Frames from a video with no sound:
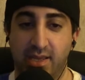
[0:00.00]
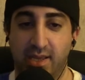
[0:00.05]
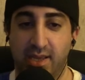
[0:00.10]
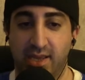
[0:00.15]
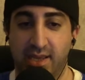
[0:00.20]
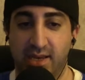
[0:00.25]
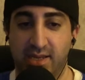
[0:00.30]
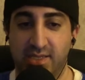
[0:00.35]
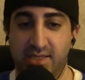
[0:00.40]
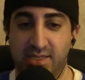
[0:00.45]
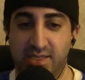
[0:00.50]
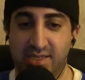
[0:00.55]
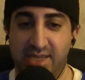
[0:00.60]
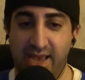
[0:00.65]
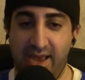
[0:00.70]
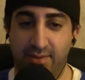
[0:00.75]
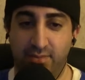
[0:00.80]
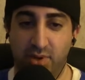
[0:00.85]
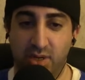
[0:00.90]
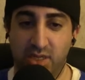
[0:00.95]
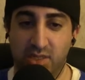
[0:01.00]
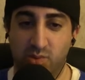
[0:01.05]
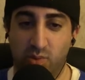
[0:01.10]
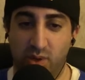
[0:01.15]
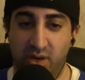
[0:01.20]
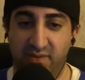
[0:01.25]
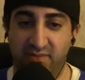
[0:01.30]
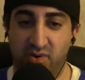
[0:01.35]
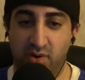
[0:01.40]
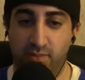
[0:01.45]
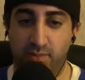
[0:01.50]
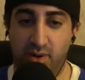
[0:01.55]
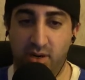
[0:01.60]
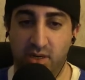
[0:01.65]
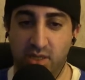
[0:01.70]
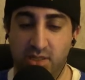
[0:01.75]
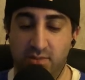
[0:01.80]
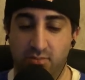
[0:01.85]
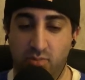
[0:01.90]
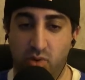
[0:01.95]
And it says Gabbard is one of her
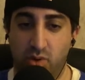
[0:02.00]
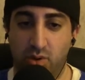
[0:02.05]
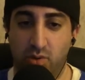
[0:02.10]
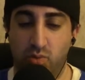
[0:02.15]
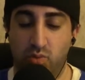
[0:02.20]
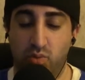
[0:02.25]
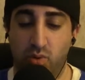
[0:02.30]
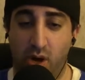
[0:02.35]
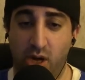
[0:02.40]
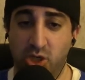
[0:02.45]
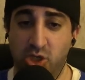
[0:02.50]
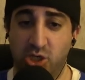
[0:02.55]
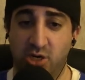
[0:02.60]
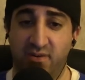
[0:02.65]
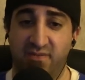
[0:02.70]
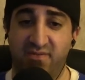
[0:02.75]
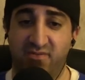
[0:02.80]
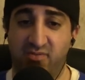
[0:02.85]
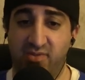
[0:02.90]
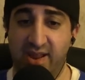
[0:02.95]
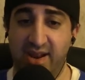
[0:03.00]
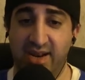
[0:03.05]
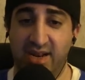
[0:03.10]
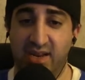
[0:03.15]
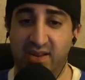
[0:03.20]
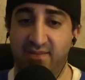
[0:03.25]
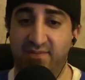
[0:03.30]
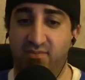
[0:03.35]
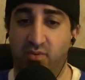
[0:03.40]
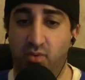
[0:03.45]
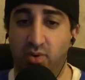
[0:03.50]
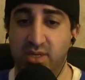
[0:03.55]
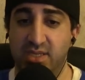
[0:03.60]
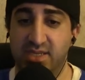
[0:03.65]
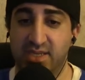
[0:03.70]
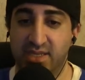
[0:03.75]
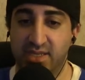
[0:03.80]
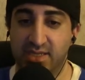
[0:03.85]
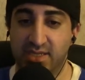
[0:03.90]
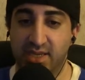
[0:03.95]
party's more Russia friendly
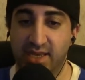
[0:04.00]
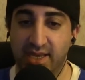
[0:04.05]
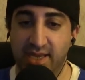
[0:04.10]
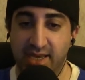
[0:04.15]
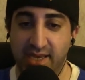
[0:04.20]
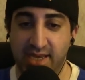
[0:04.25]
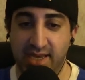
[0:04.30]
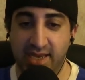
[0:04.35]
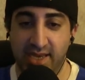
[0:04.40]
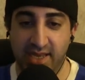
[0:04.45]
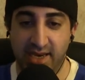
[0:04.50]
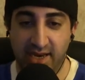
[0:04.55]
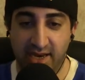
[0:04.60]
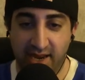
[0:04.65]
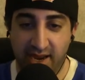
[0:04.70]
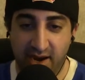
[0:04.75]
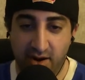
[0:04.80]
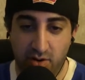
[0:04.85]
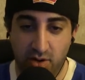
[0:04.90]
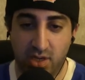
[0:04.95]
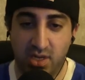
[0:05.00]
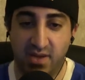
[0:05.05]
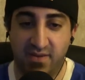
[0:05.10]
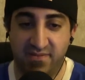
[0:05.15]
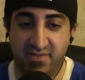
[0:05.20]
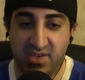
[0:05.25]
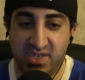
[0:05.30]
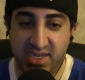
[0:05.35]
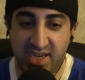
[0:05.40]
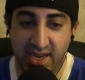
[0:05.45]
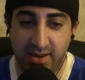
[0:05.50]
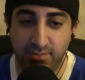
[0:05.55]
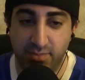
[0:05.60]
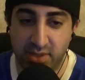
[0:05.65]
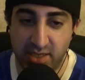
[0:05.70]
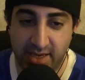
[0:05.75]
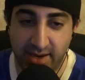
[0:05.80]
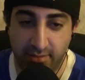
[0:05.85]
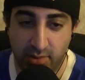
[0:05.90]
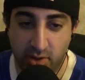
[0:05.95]
voices in an era of
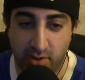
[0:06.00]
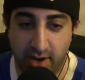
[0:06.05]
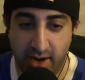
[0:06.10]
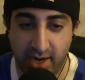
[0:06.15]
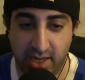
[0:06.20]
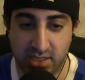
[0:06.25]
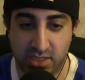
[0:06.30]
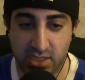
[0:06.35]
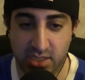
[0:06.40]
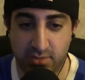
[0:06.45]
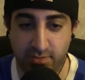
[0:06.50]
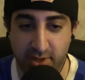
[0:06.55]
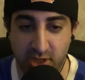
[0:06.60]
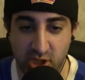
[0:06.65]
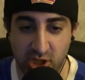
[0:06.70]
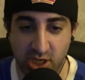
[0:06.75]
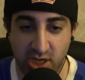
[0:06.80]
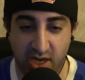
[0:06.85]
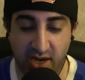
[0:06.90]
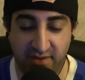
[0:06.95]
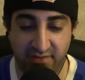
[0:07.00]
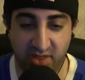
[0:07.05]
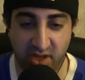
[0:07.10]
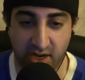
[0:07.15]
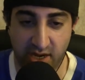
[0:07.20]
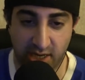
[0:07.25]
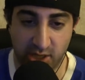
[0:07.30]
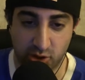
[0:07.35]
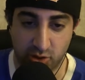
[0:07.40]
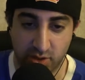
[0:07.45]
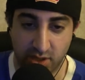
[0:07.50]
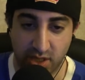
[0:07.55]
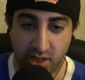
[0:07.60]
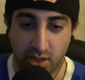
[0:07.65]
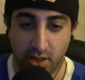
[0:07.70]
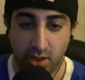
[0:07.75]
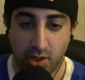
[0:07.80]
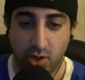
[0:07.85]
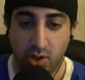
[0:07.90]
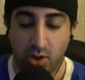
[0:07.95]
deep democratic suspicion of the country
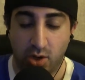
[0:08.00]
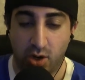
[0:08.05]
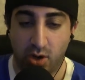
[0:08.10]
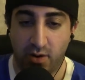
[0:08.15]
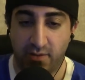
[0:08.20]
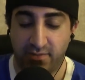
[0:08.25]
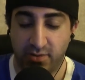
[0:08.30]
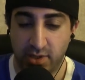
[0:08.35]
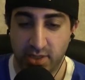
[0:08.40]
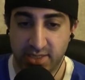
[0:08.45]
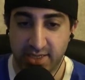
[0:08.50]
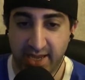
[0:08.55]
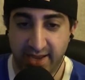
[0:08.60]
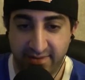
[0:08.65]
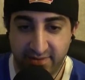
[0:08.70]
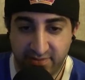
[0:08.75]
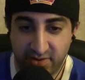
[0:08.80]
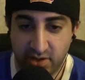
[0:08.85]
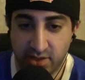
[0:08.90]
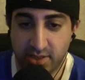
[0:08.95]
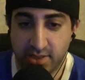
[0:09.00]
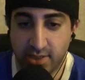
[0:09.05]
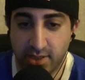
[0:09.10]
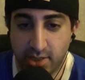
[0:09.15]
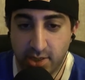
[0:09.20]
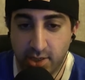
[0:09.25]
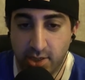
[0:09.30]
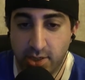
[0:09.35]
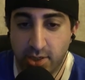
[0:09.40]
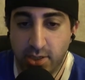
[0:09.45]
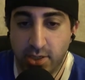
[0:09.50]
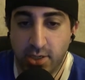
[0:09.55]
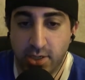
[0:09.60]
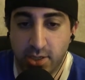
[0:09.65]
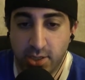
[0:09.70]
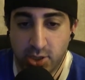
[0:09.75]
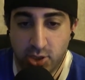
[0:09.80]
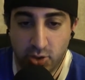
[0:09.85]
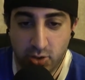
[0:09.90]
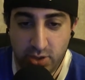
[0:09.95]
over its efforts
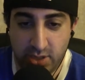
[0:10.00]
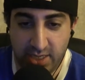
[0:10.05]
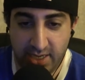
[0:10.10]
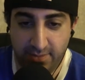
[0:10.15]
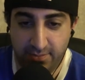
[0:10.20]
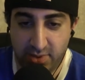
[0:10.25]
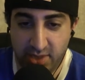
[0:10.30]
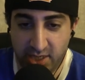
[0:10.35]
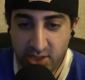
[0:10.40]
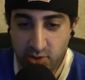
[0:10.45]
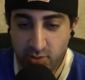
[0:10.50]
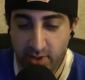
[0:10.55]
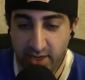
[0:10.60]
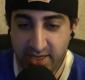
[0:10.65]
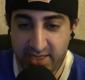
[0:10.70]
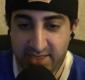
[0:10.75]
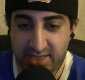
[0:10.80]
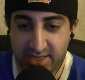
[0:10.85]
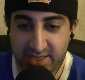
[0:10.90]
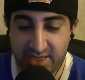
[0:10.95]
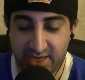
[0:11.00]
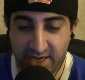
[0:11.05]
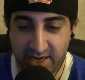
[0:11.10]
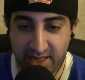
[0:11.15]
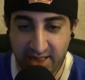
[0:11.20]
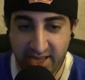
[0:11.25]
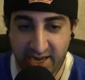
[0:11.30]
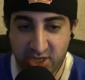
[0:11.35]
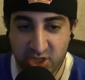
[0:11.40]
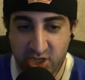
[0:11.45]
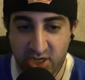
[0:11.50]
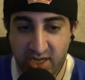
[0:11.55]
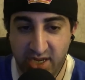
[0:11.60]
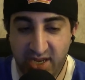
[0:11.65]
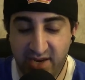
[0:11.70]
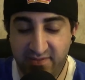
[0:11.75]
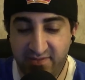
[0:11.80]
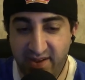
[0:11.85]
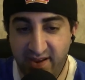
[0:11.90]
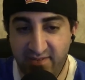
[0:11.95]
to tip the 2016 election
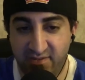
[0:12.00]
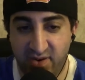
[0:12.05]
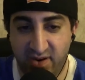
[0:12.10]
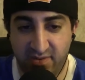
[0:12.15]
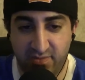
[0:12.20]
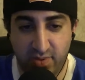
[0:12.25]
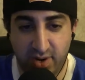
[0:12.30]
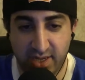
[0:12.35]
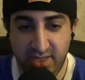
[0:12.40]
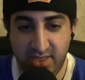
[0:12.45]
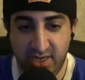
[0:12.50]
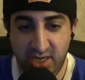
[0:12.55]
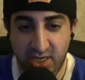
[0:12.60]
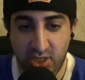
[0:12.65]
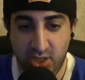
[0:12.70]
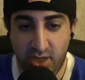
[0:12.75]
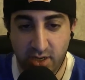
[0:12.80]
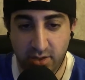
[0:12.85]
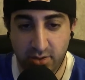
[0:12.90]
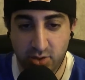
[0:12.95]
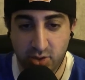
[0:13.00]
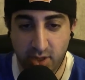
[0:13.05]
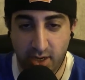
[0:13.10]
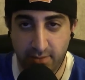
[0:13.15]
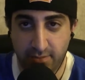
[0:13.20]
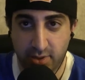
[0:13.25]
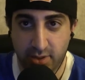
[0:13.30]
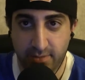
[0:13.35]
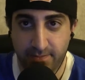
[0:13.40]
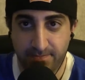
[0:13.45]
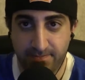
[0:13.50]
in favor of President Donald Trump.